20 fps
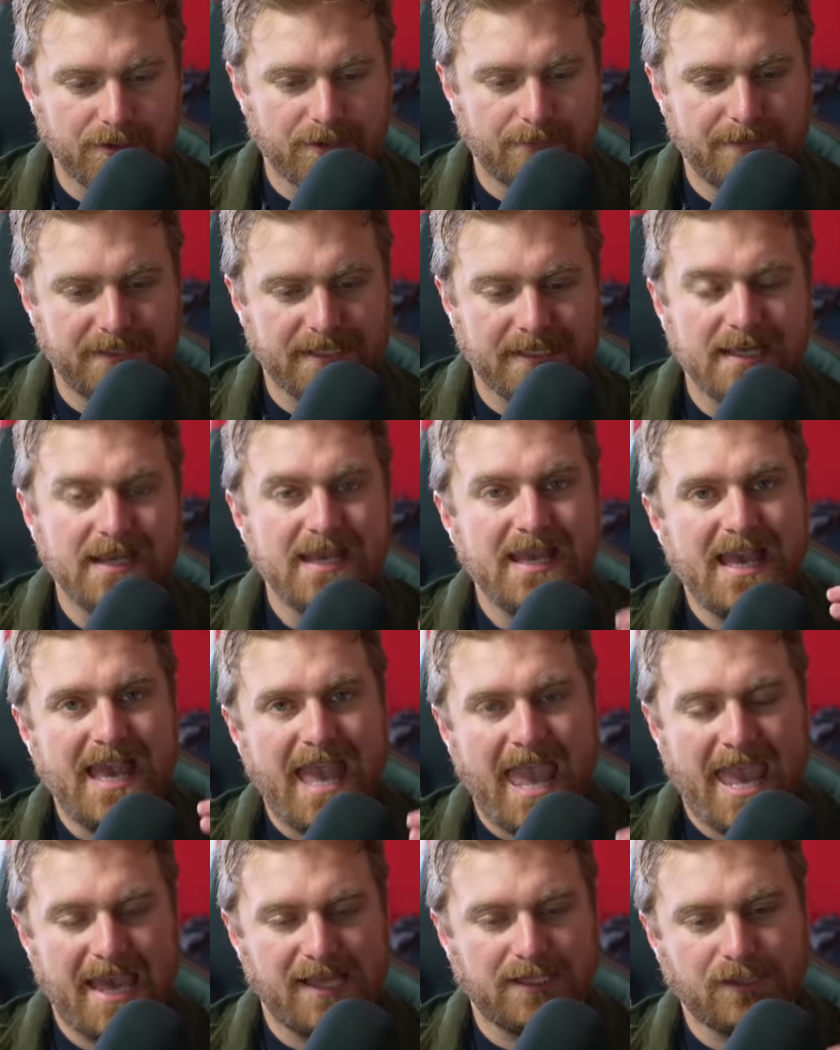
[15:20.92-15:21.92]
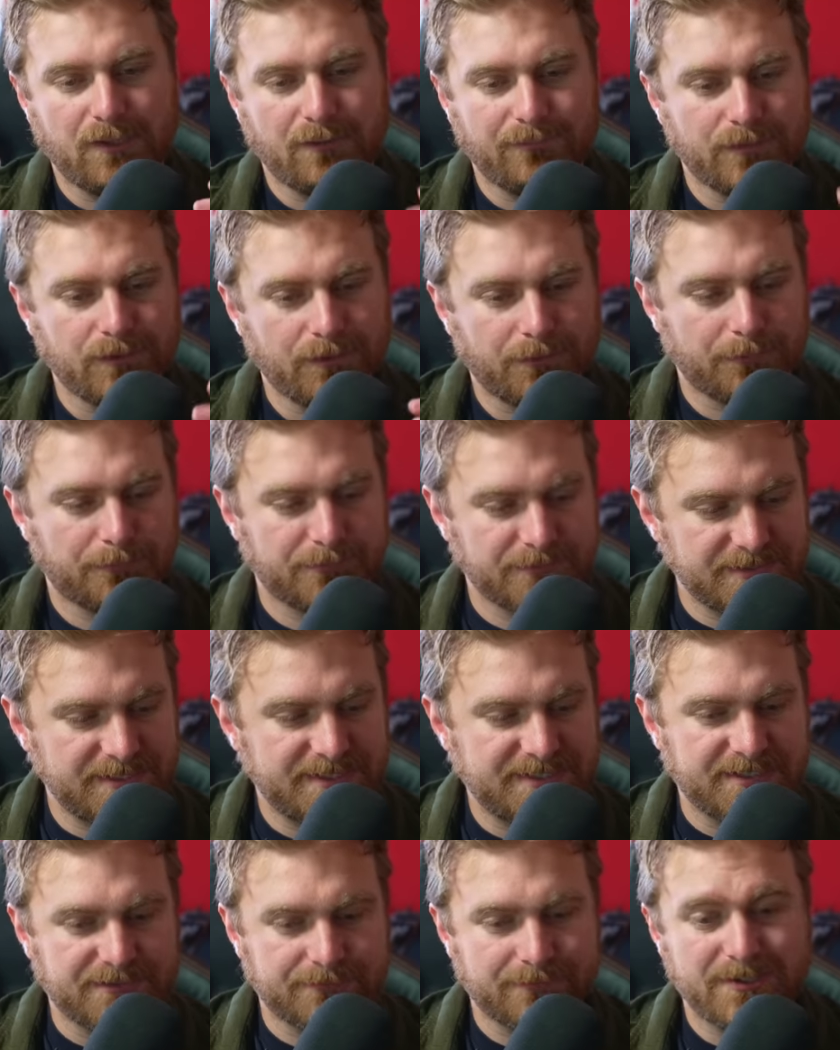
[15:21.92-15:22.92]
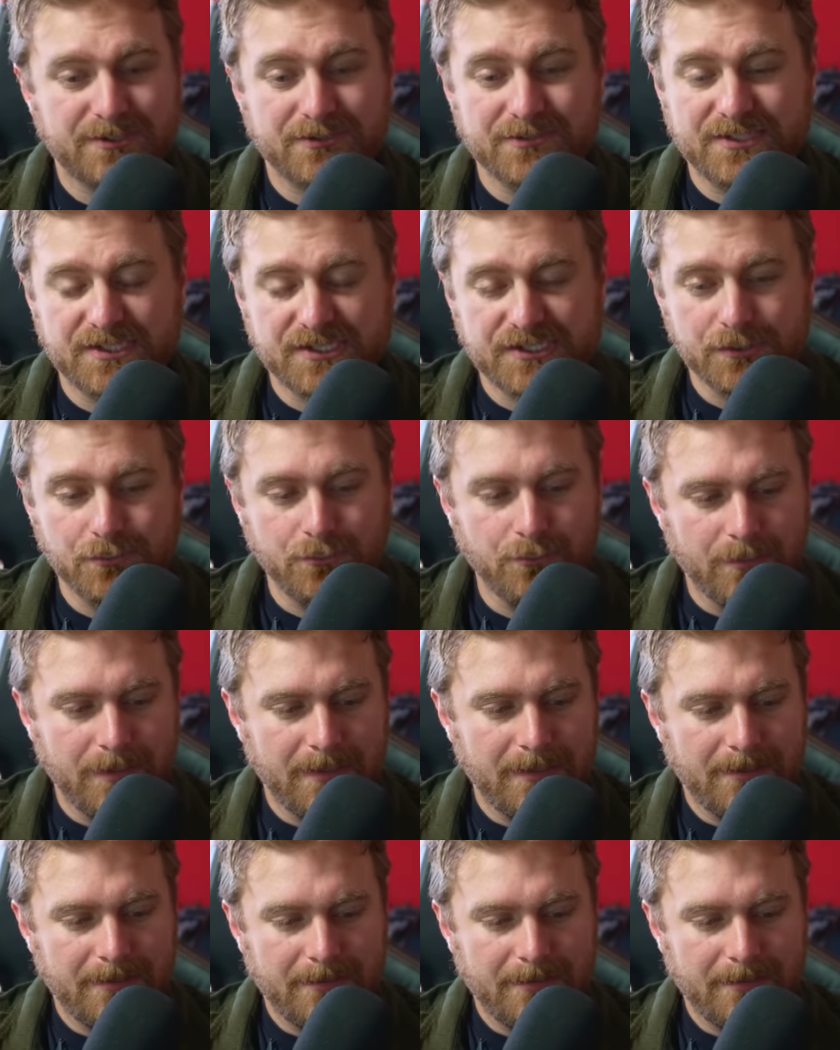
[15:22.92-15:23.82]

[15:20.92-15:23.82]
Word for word: going to be a hell of a lot of resistance. Russia's still